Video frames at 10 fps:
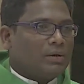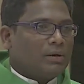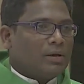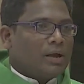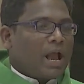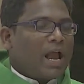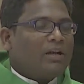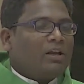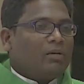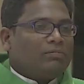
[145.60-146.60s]
And
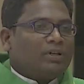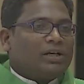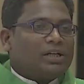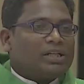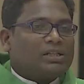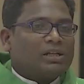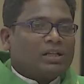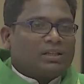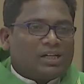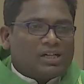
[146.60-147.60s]
if there is
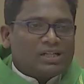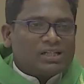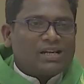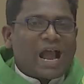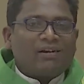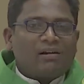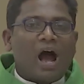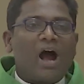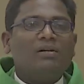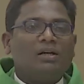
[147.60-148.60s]
thirst and hunger,